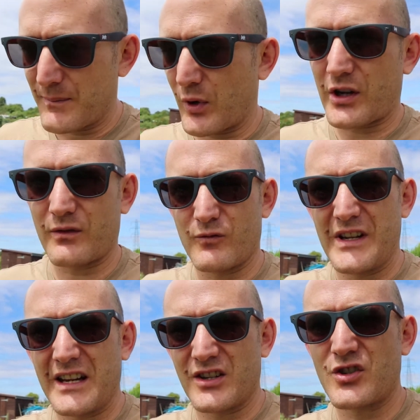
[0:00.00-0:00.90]
I'm not
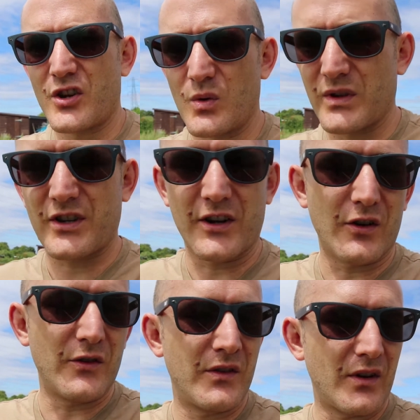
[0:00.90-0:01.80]
really going to show you what's going
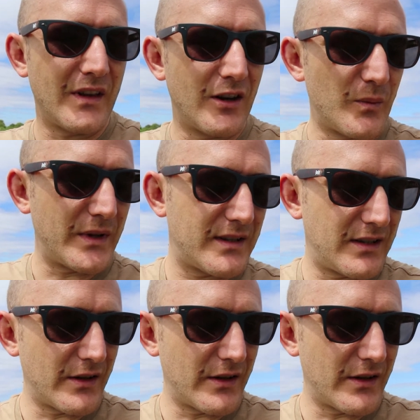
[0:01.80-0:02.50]
on the allotment.